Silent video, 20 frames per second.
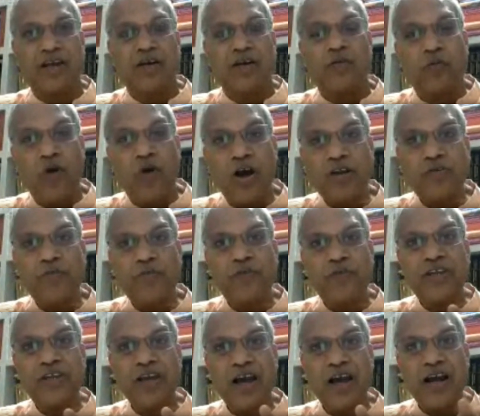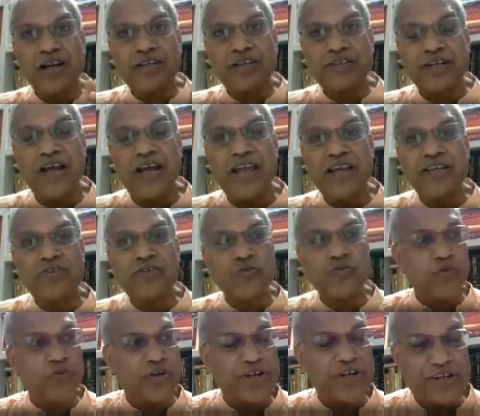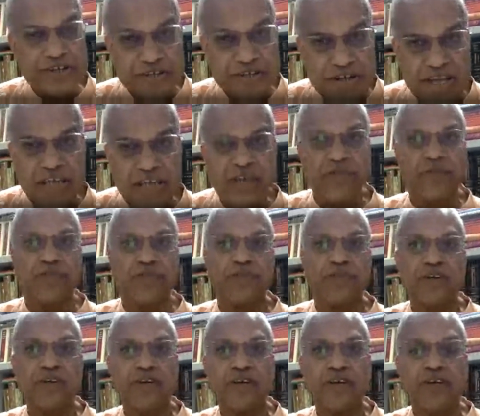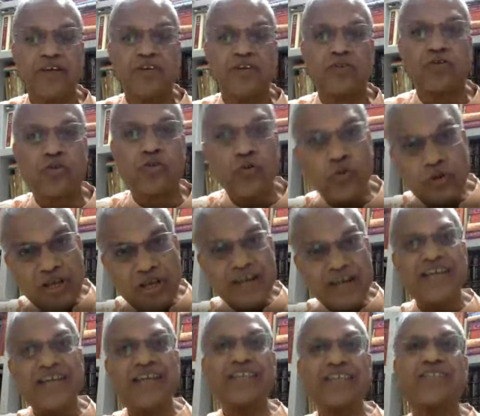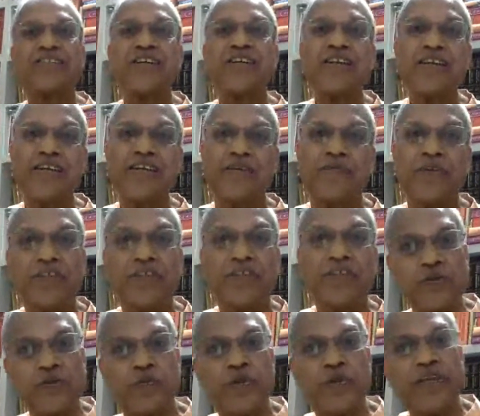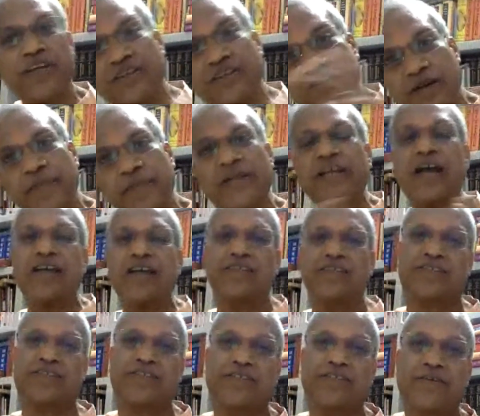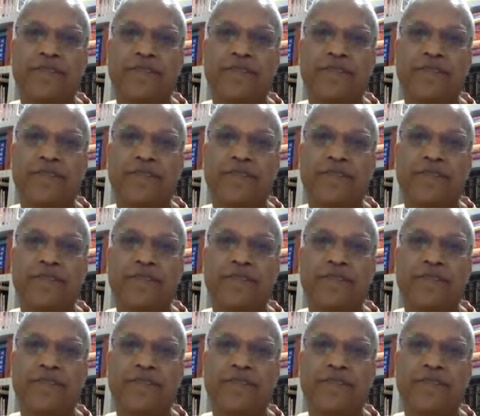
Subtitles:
What we are trying to retrieve through that history, which is being dramatized.